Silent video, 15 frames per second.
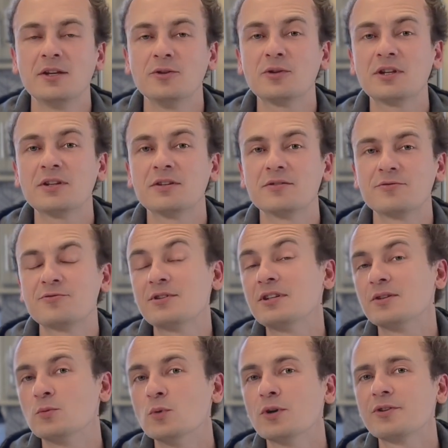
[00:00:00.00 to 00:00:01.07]
You can
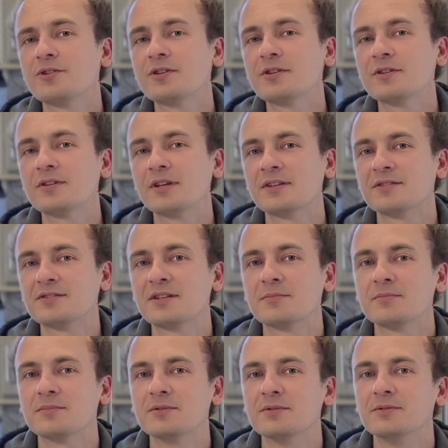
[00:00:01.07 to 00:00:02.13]
drink water and
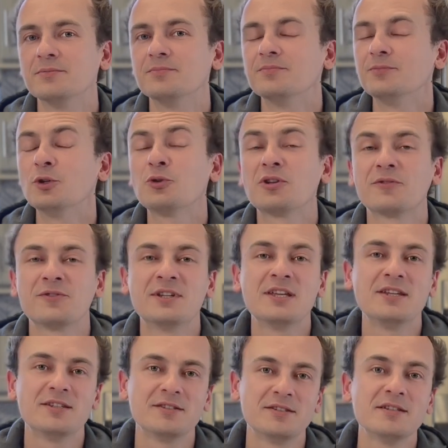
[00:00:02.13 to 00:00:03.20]
some
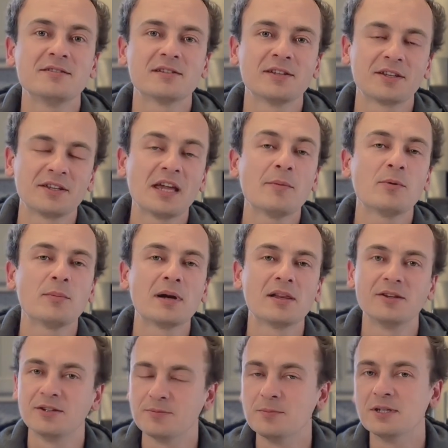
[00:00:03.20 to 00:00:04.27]
non-caffeinated teas like
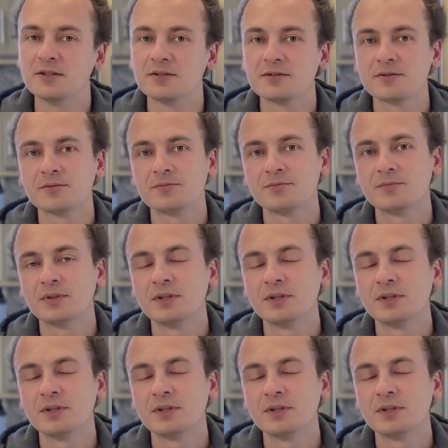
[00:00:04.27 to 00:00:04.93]
chamomile and mint.